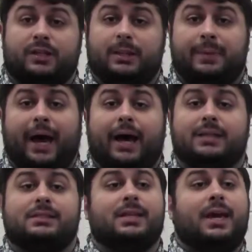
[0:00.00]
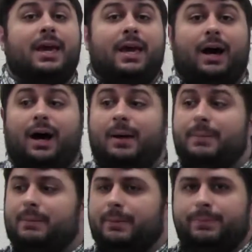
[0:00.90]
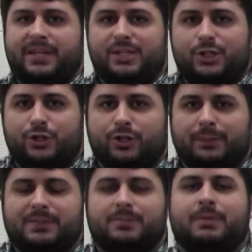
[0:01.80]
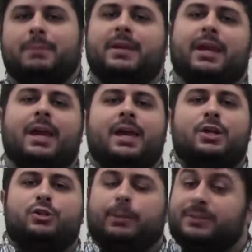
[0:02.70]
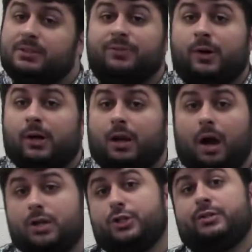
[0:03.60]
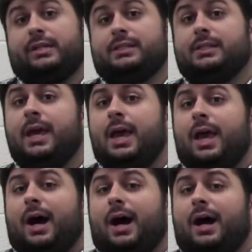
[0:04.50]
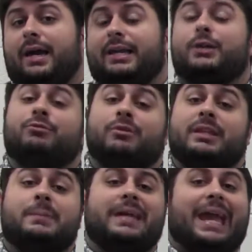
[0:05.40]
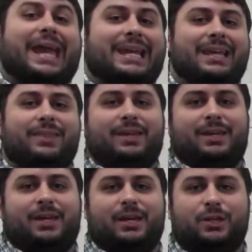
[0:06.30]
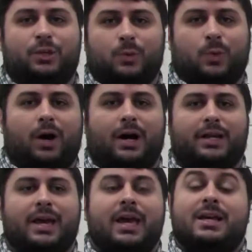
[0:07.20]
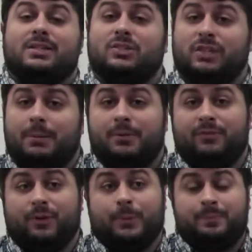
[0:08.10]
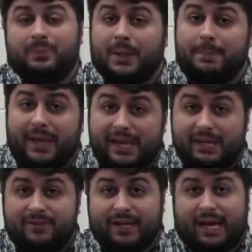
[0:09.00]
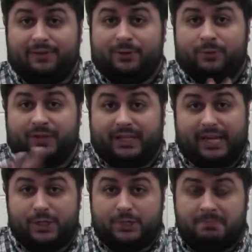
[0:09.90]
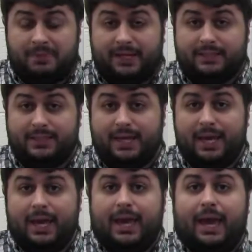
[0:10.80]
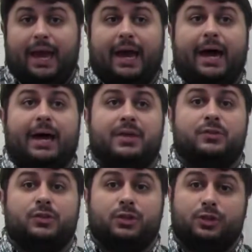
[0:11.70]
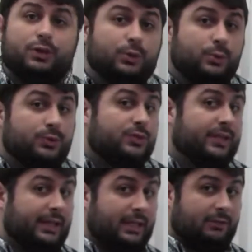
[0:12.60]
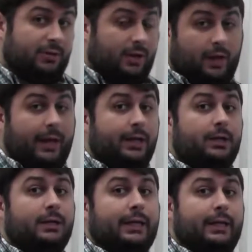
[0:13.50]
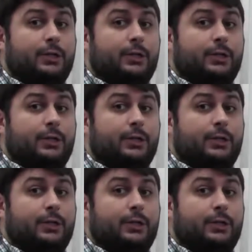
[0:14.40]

in the past. Maybe beach trips, maybe trips to foreign countries. It could really be anything you want. Some of you may even have your vacation picked as you sitting in a recliner